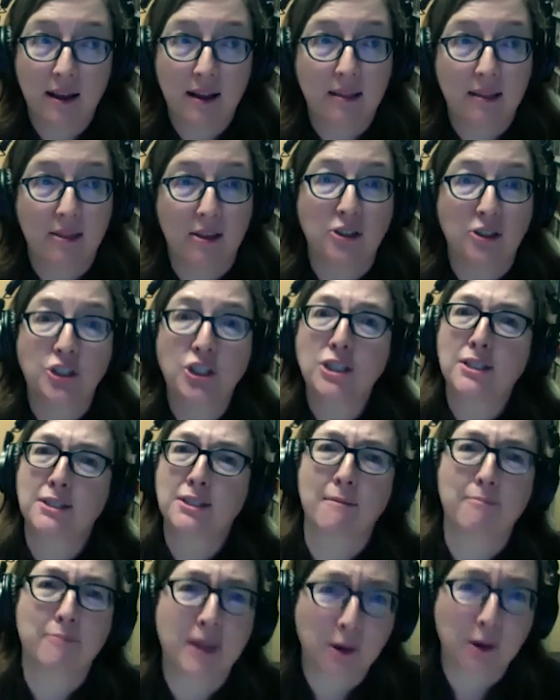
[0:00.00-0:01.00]
there's just
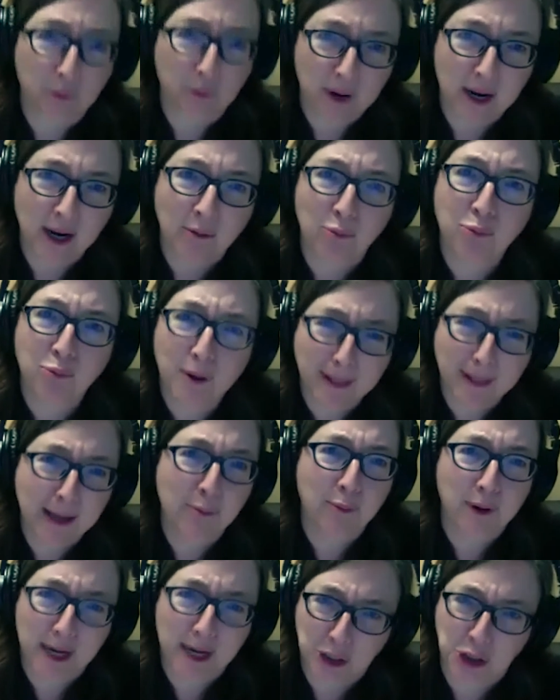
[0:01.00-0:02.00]
something really
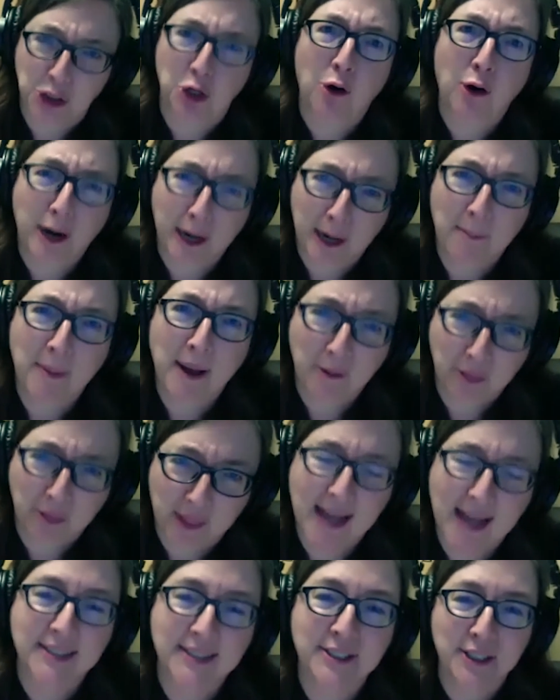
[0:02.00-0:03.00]
reassuring about
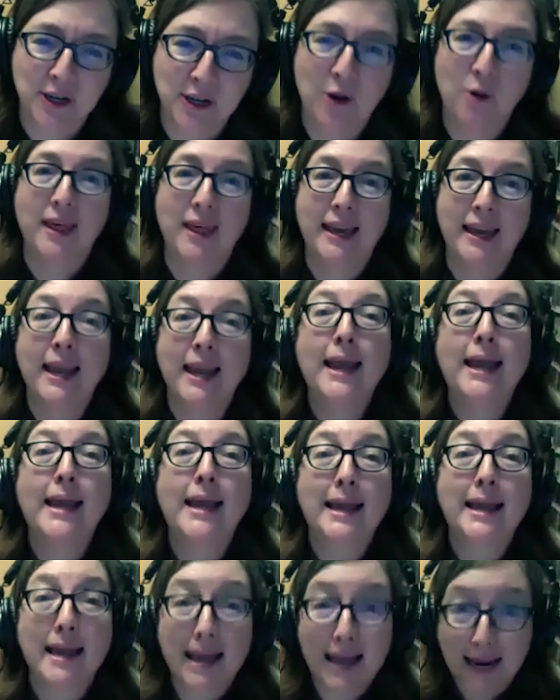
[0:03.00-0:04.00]
that, to know that
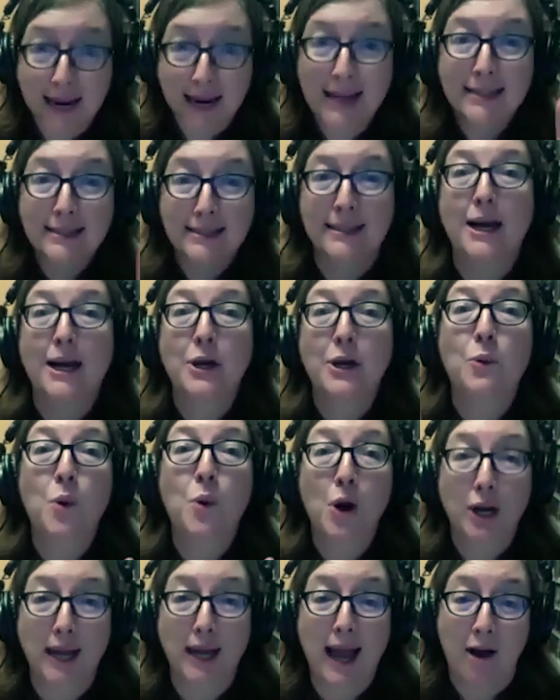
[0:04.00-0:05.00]
it is going to
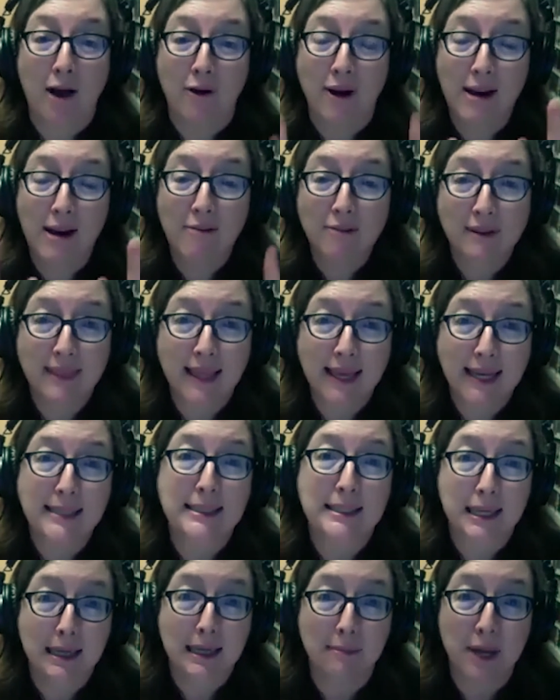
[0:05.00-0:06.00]
work out. Everything's
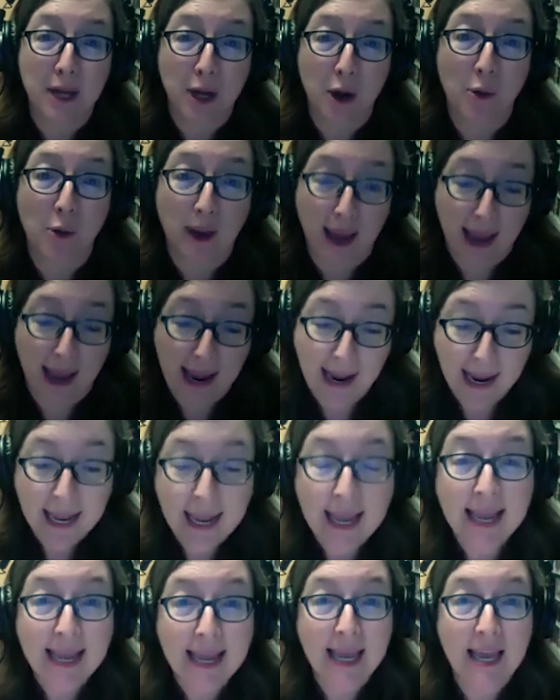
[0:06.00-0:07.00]
going to be okay.
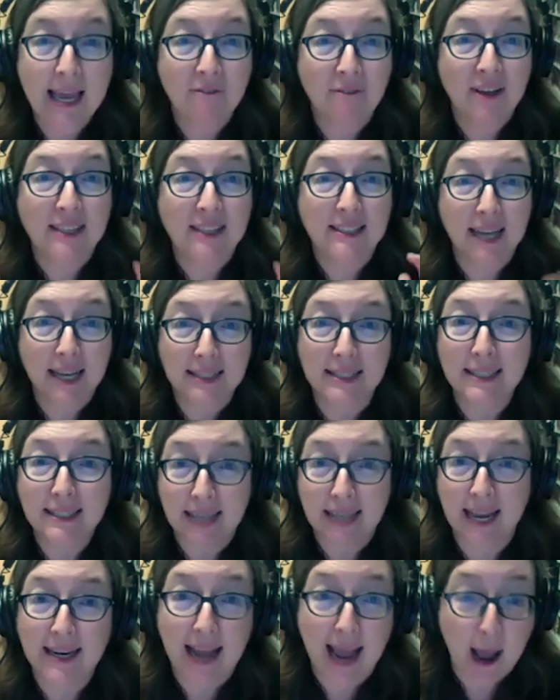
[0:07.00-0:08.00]
If it doesn't
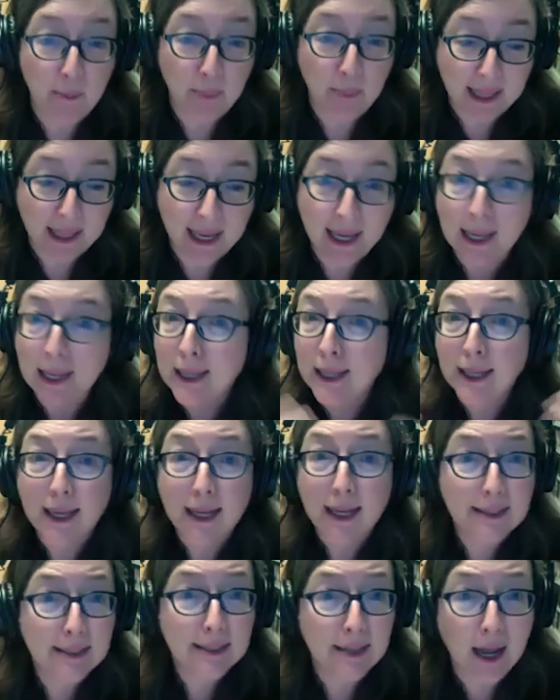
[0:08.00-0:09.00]
end happily,
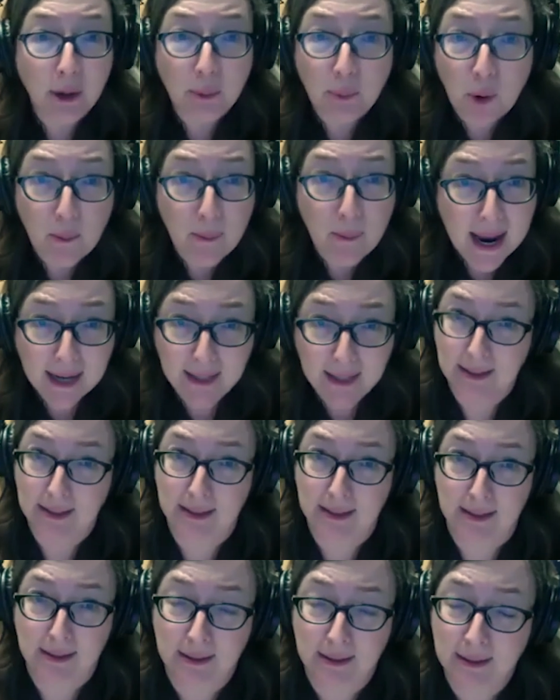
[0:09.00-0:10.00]
it's not a romance.